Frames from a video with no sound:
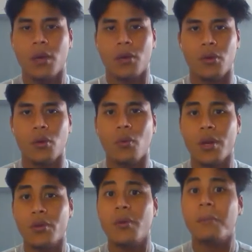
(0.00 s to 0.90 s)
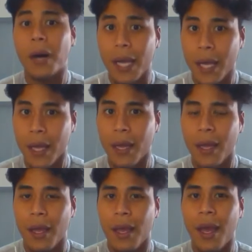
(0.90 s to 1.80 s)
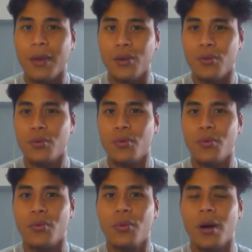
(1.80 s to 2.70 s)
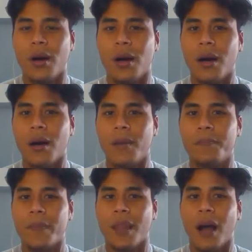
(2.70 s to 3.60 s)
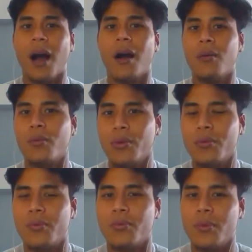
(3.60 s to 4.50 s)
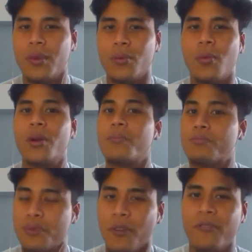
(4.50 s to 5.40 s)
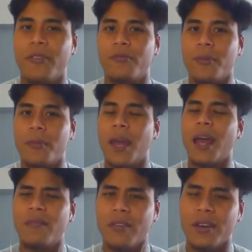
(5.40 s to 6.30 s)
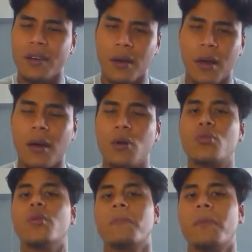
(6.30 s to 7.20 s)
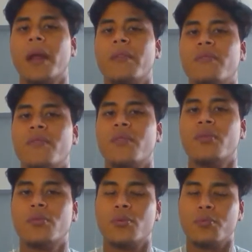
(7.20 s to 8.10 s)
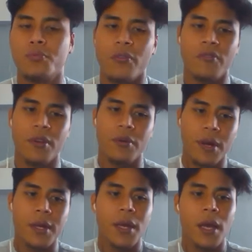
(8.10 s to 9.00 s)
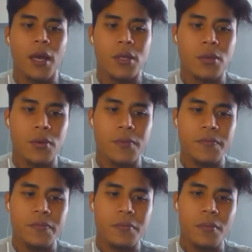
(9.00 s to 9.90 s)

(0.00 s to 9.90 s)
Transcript: you know what you are buying, and you know how you want to profit from having a good plan for you to profit, right? So